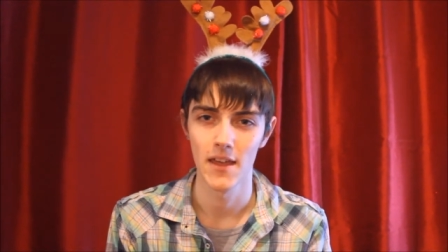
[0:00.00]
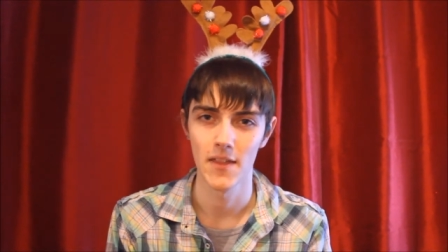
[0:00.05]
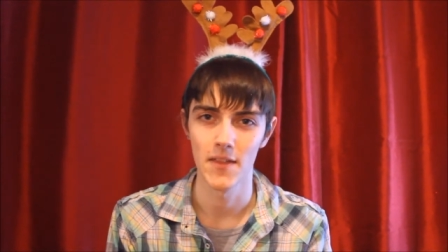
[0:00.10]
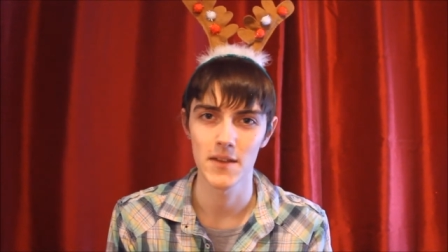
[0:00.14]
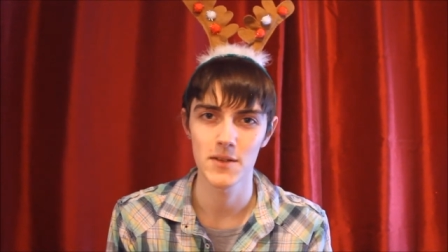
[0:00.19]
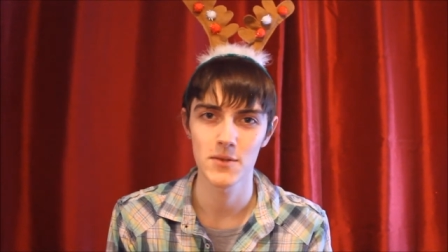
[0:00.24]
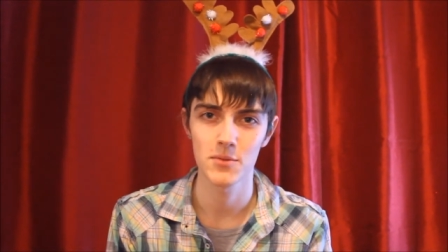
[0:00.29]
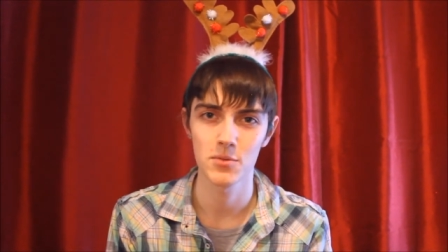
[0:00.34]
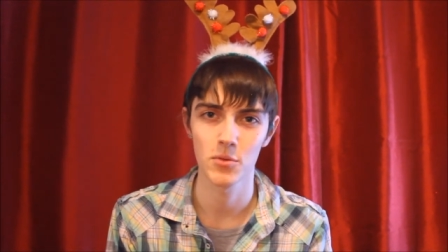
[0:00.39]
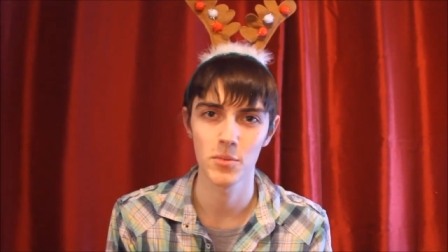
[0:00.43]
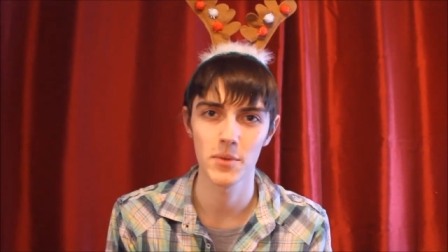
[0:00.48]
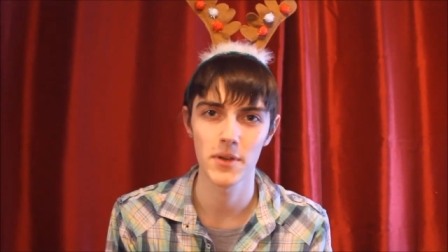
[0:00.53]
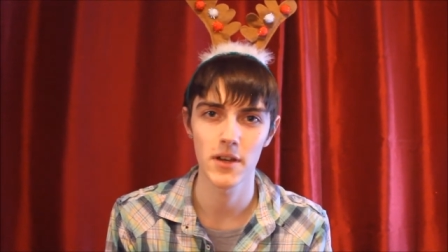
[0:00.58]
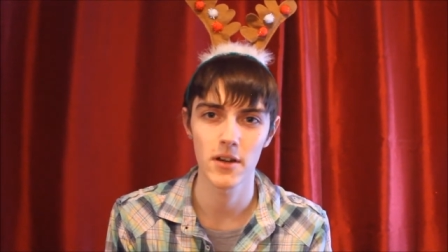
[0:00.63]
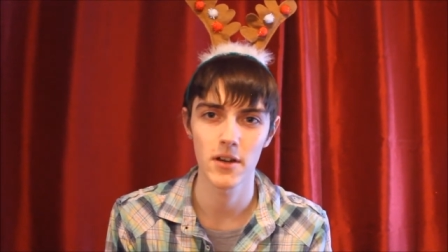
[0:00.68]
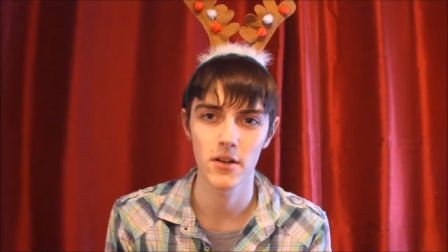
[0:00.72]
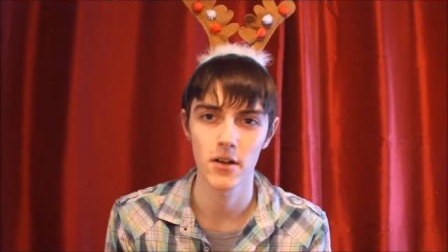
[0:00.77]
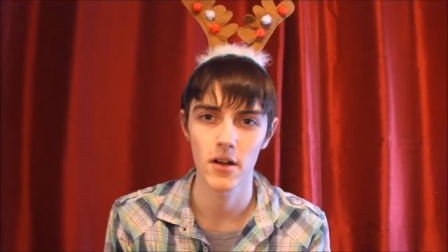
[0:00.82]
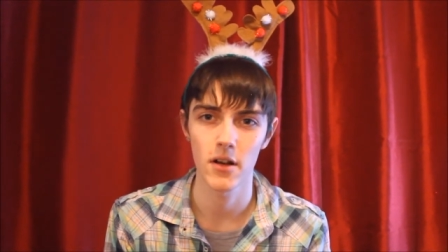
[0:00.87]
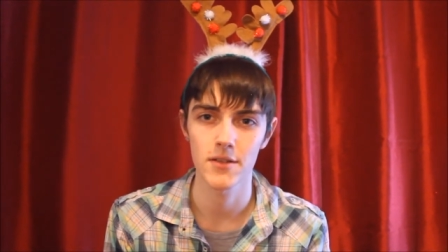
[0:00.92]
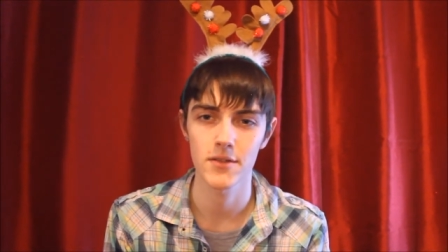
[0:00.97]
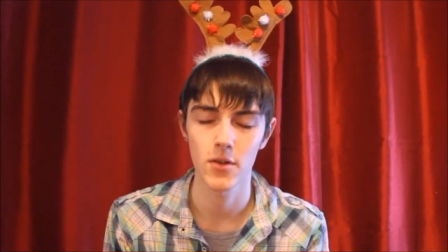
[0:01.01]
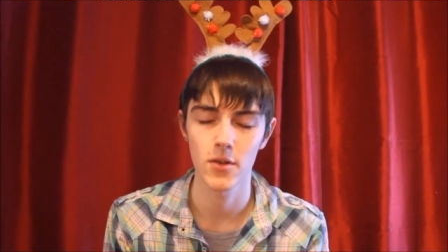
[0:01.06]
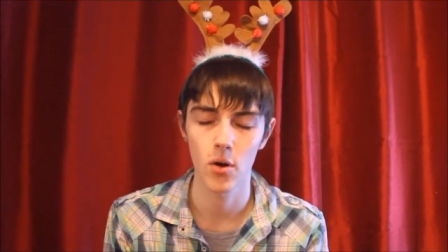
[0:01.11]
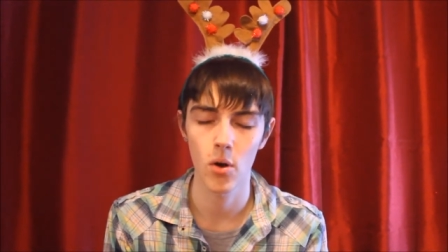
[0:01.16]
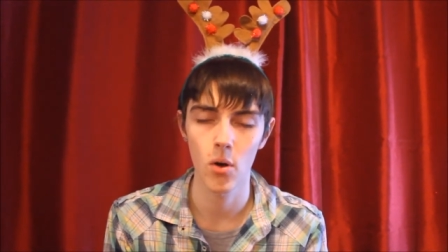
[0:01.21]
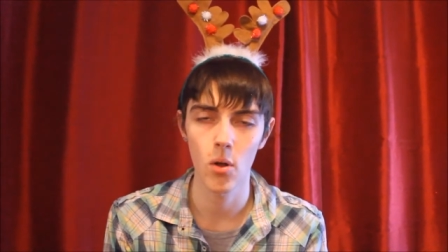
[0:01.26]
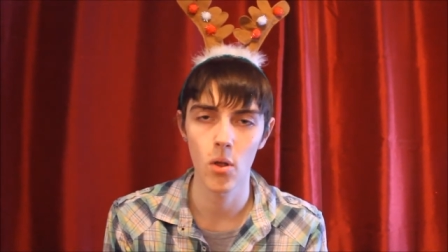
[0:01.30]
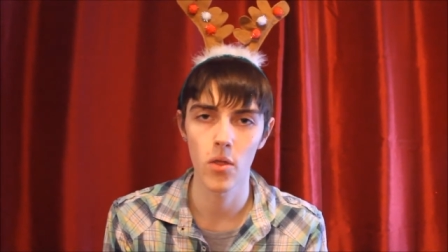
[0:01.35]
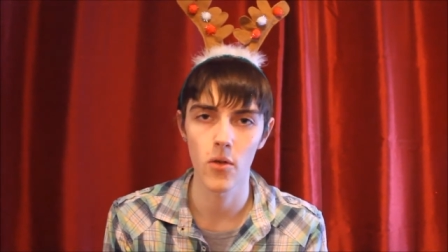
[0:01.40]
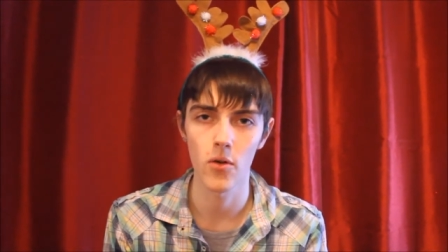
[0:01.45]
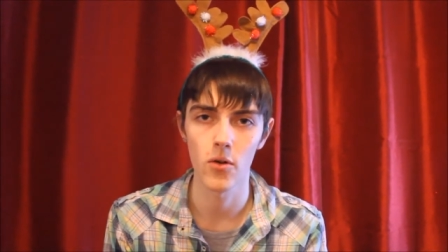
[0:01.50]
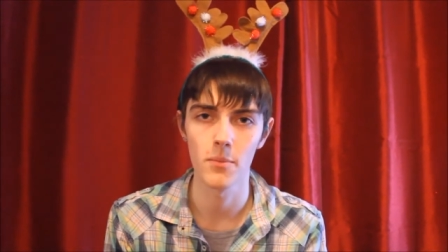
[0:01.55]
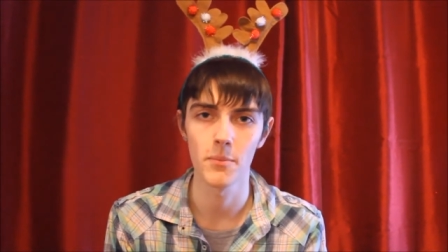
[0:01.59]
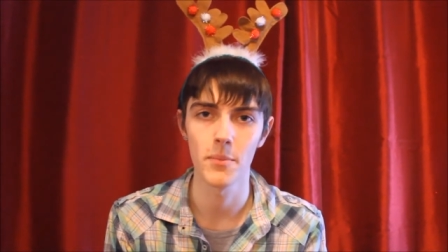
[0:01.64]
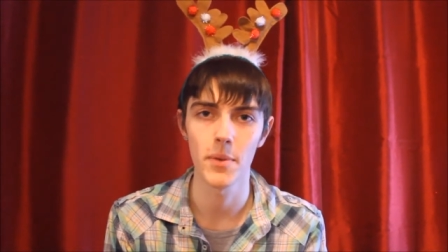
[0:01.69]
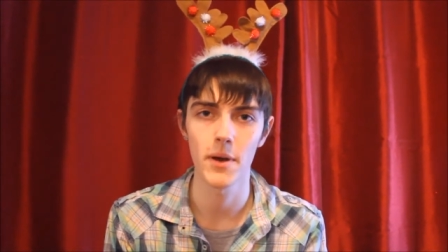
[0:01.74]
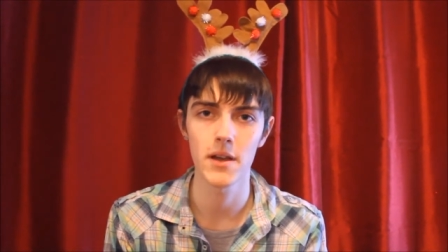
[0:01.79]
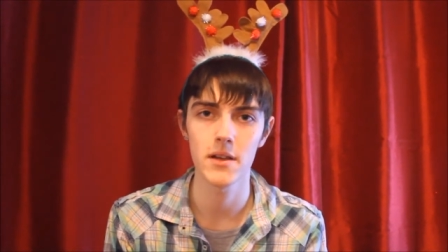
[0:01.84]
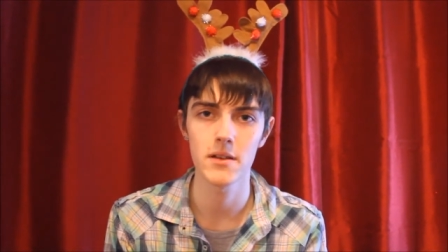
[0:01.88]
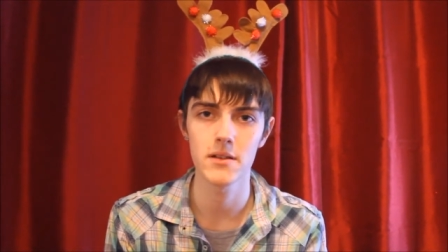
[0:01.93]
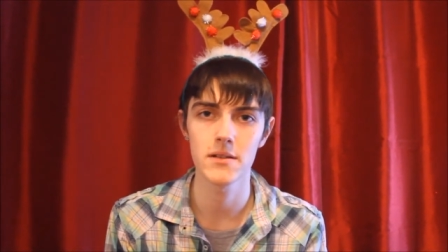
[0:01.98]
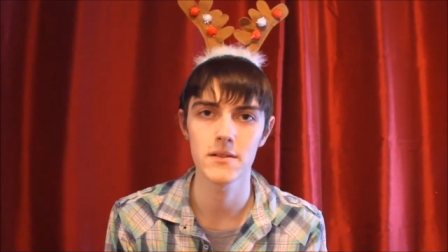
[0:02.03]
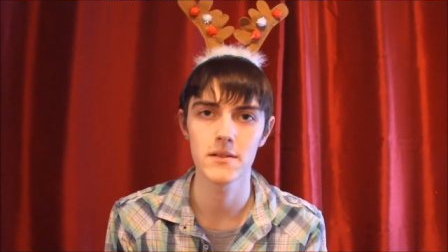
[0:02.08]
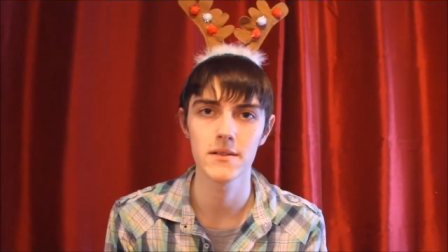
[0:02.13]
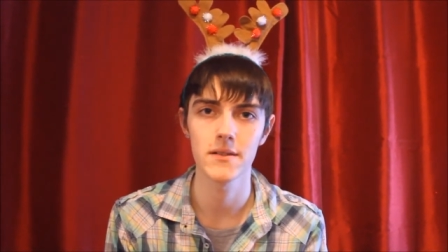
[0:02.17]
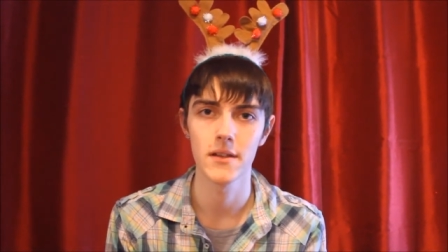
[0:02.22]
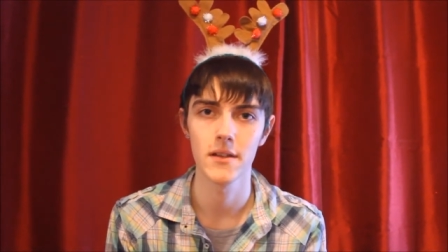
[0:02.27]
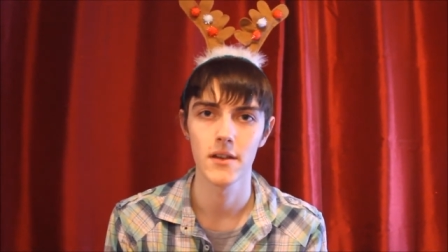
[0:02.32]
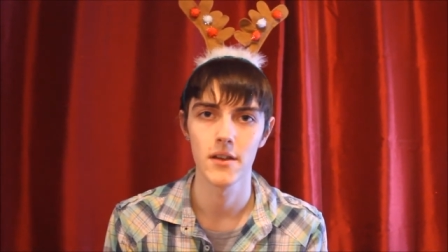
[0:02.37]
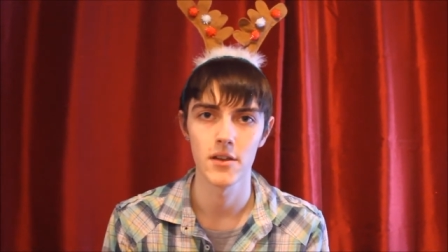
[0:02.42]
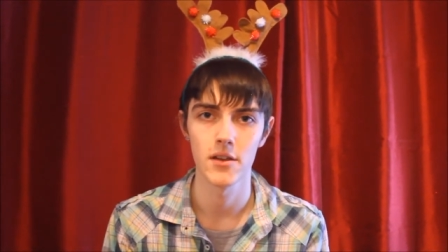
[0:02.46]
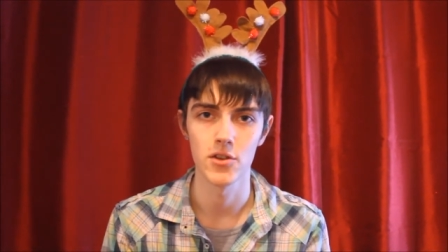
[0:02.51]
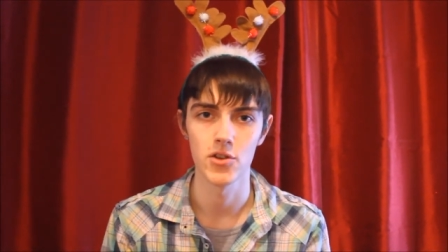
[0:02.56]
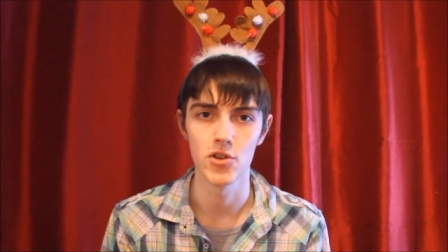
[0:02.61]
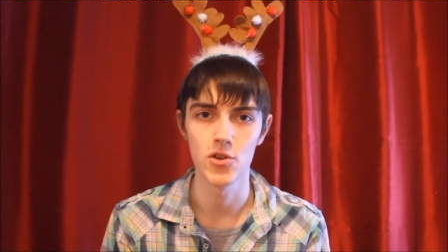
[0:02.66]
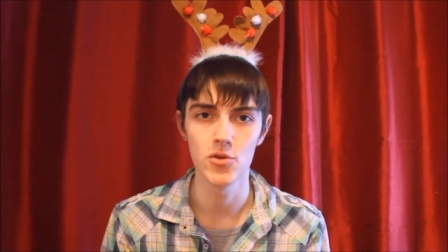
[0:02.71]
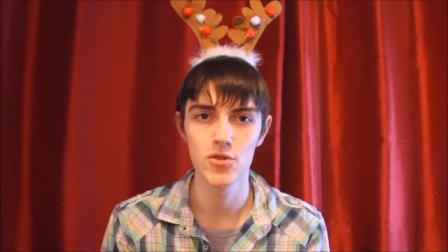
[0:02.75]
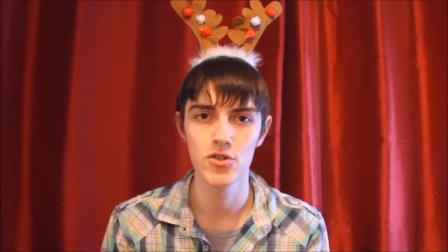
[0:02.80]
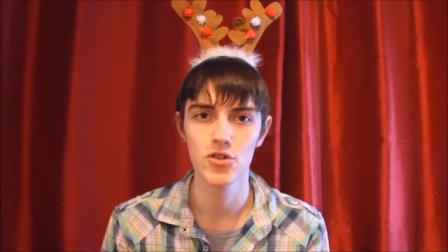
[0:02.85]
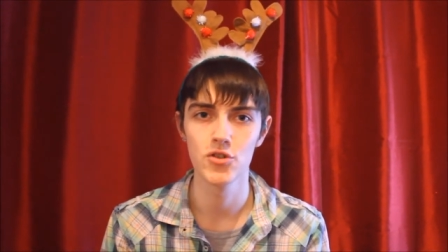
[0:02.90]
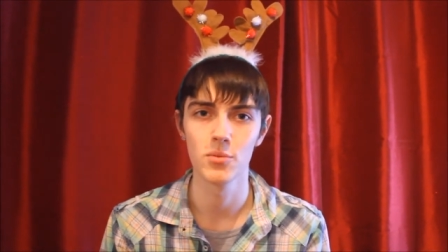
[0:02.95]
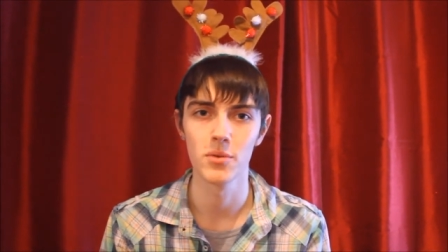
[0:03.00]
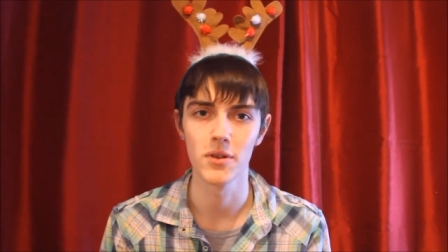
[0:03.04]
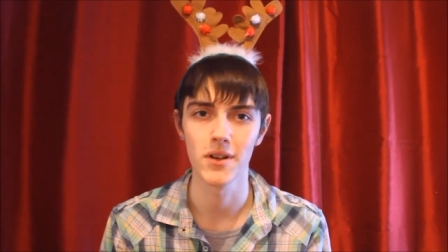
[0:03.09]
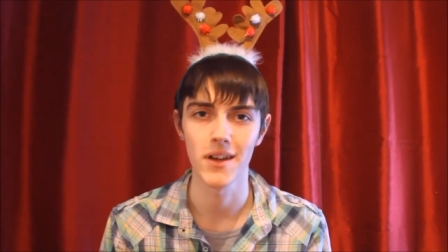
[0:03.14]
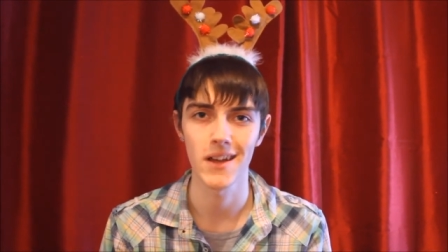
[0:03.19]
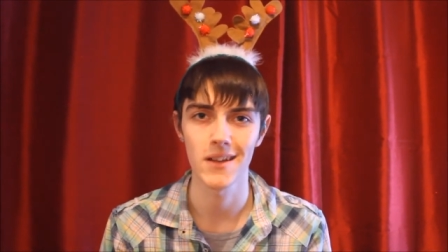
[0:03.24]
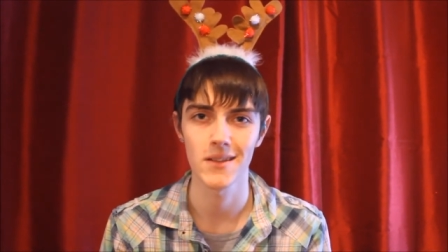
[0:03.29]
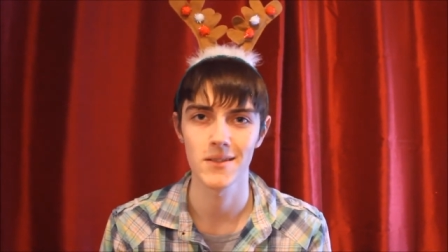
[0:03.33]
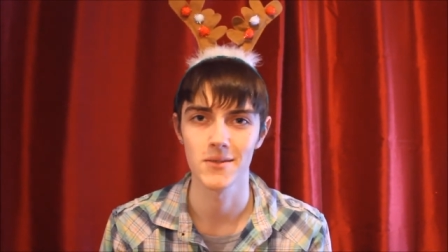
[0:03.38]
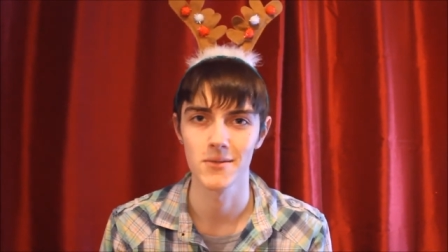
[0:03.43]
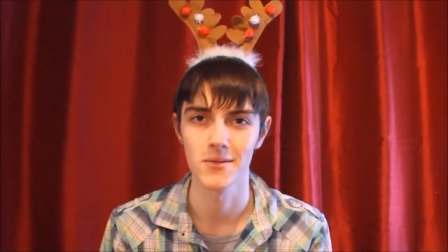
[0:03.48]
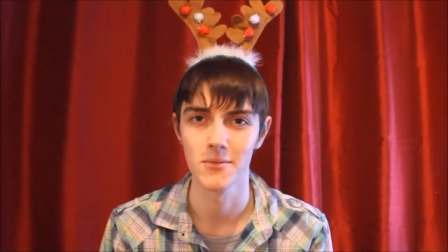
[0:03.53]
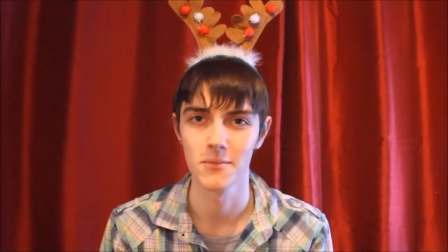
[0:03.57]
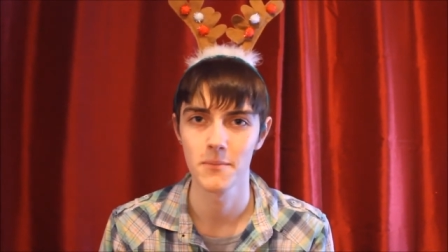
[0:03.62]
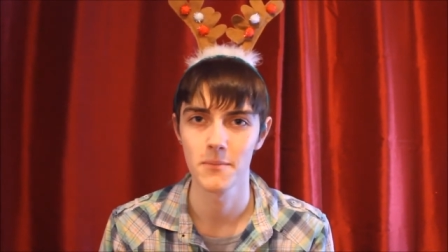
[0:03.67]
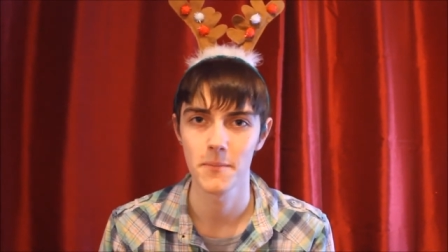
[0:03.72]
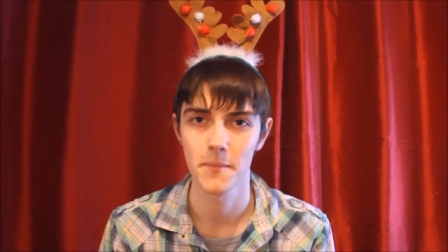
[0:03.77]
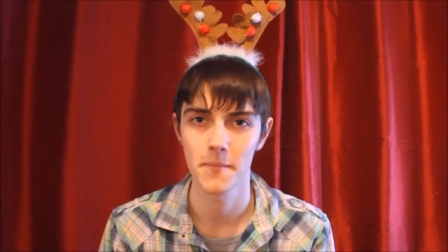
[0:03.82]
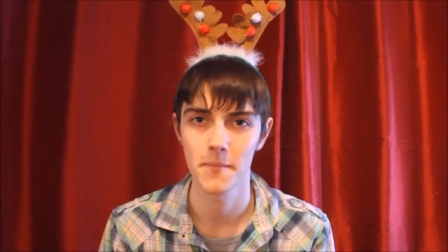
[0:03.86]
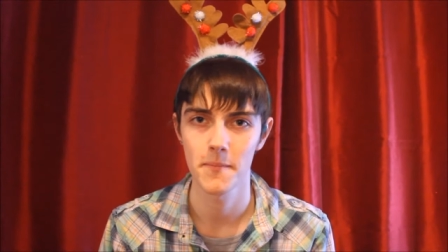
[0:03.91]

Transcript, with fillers: This will be across all the hub pages, YouTube will get some,